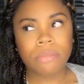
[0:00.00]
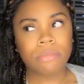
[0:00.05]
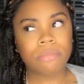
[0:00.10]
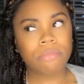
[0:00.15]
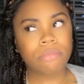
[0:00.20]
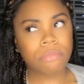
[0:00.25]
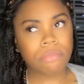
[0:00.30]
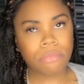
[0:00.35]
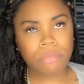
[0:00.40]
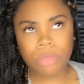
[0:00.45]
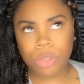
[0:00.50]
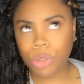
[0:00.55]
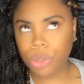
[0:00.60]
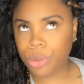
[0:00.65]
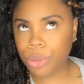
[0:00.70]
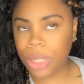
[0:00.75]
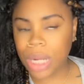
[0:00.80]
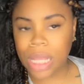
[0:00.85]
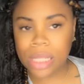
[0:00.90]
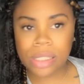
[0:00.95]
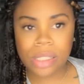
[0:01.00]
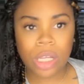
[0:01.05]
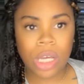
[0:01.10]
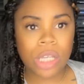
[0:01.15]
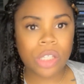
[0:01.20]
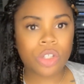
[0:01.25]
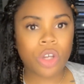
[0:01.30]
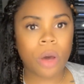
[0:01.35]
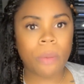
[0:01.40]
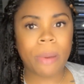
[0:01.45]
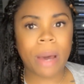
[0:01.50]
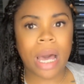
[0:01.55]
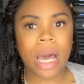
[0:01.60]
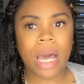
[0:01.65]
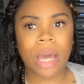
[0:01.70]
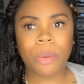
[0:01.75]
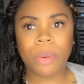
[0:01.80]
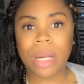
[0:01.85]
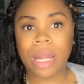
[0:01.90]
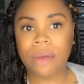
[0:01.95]
2-3 days later go
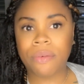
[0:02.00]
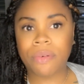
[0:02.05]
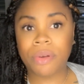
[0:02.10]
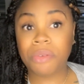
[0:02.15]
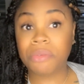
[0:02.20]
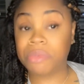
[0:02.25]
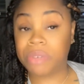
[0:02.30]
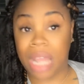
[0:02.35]
by, whatever.